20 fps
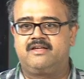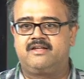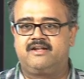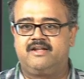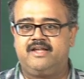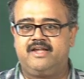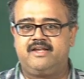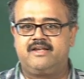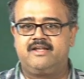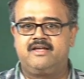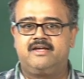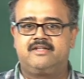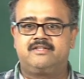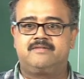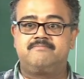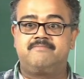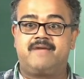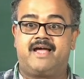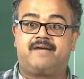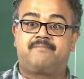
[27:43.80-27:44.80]
right, the
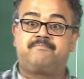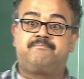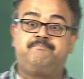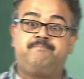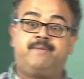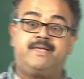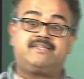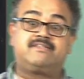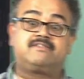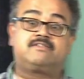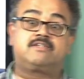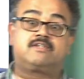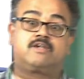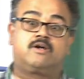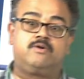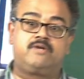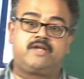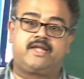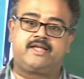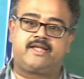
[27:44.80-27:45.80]
best
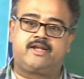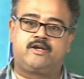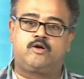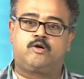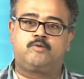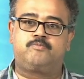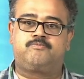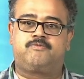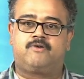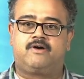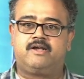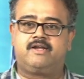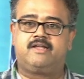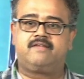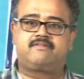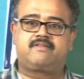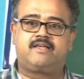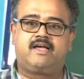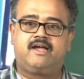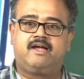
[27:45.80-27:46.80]
count I can hope for
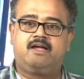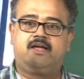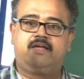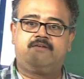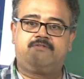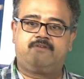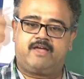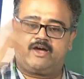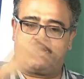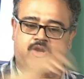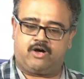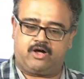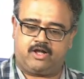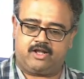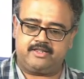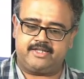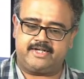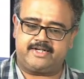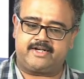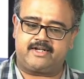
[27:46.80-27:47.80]
is if
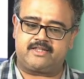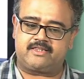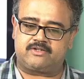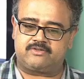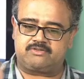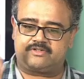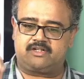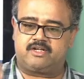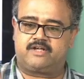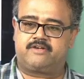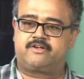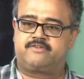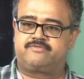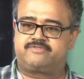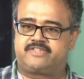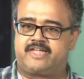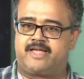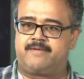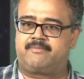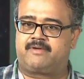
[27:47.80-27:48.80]
all the 10,000 are of
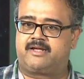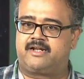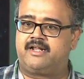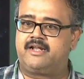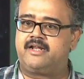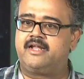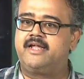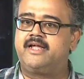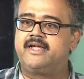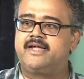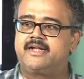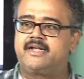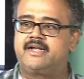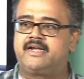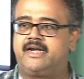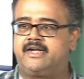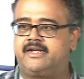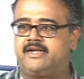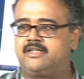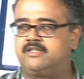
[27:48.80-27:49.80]
same color, it will
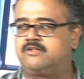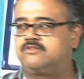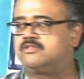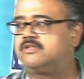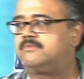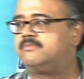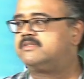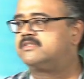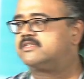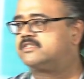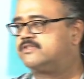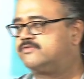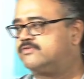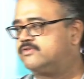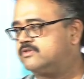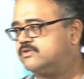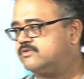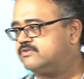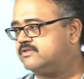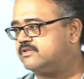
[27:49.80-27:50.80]
get 10,000 by
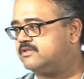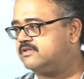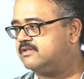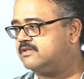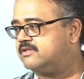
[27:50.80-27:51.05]
64,000.